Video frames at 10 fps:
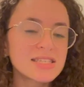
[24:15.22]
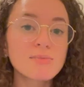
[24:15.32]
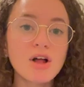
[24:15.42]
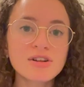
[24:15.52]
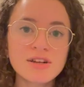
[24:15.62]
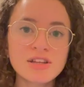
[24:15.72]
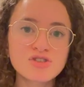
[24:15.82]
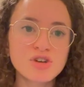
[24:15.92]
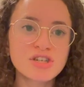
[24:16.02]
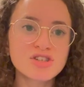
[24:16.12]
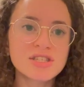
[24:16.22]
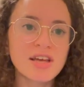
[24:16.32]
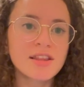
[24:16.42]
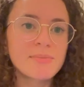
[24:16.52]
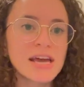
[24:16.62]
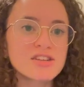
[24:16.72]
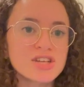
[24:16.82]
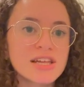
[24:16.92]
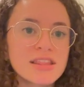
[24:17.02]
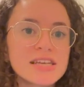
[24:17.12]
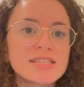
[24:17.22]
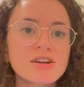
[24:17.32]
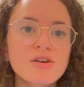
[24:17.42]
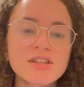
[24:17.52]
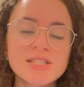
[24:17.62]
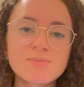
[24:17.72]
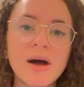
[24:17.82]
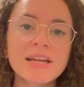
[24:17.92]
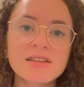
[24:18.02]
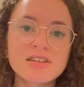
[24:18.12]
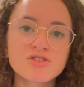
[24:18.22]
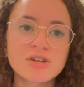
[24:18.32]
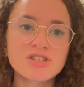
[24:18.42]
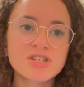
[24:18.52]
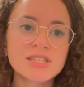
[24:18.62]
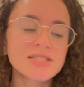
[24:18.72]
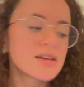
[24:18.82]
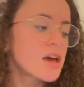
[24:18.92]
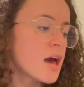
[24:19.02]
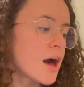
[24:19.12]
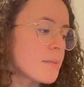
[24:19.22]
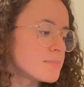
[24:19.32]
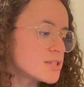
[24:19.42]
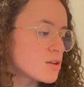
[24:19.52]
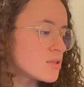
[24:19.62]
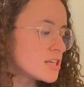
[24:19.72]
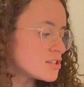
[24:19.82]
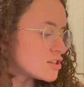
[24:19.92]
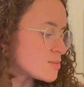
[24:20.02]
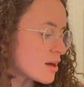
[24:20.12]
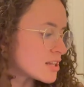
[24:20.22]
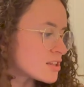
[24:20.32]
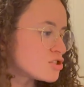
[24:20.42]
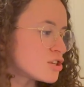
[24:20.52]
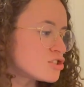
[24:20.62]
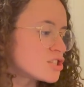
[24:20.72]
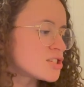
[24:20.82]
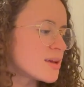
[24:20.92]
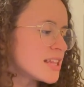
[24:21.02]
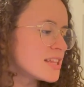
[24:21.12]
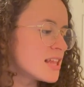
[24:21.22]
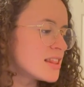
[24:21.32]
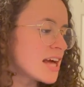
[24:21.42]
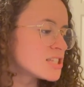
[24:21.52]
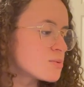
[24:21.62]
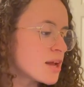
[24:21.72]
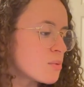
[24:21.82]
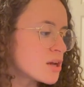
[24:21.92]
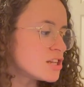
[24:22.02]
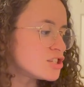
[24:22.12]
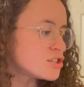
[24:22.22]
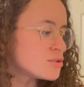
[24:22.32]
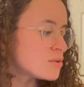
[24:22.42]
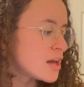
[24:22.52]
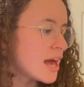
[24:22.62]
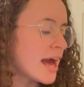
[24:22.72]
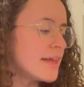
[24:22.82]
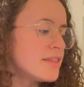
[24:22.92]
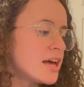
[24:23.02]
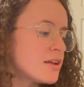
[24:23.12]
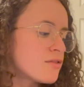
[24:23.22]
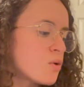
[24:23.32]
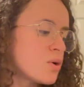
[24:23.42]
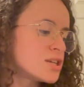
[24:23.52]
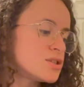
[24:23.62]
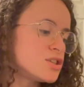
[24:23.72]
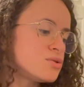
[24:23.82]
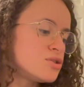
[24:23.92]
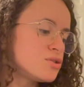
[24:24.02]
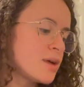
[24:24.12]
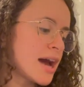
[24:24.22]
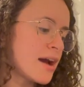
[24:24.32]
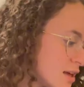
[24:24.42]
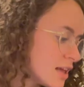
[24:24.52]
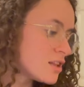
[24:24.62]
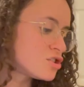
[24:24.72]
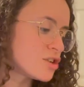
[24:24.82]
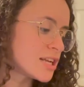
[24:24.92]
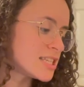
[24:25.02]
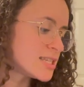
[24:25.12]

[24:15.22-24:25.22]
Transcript: smaller illustrations on the page like these, they're called spot illustrations. Um, so these are spot illustrations. So I think that that's what I want to do. And then of course you do have illustrated